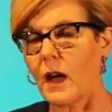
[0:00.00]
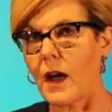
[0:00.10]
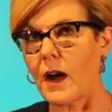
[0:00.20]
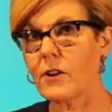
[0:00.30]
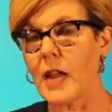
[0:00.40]

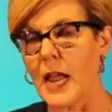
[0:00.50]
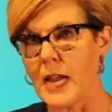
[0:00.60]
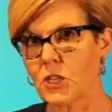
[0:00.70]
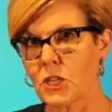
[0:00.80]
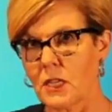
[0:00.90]
our
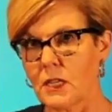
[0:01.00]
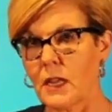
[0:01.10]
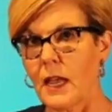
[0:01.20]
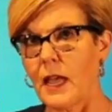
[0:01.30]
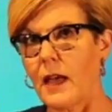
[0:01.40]

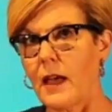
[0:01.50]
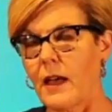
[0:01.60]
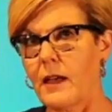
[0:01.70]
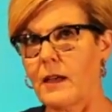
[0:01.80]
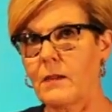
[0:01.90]
nation
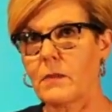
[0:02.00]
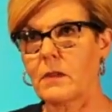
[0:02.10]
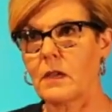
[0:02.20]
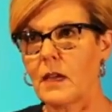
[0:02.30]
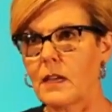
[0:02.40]
um,